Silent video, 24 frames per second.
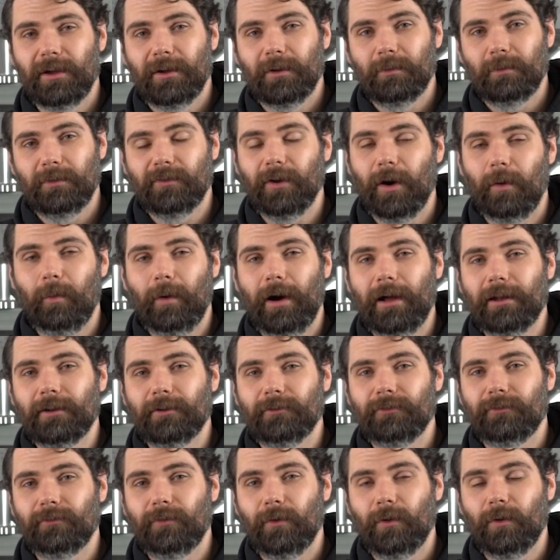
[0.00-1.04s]
We've got one
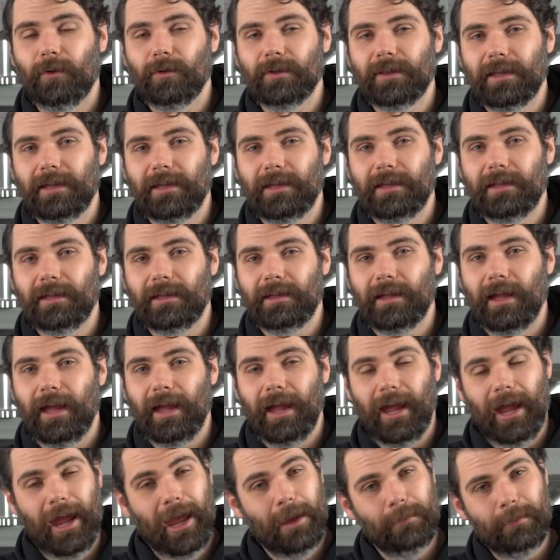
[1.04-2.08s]
for the
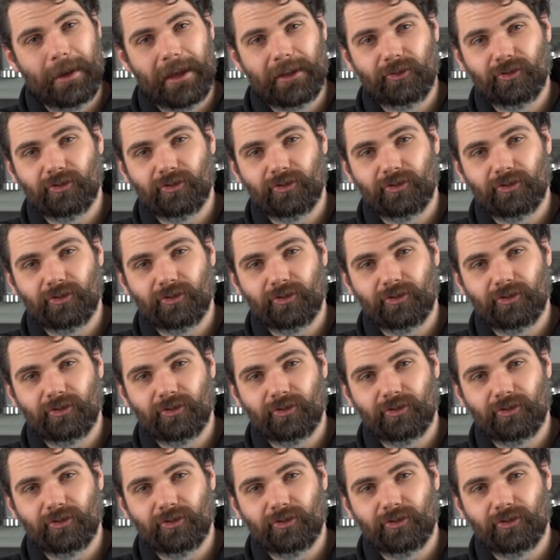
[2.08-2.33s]
MN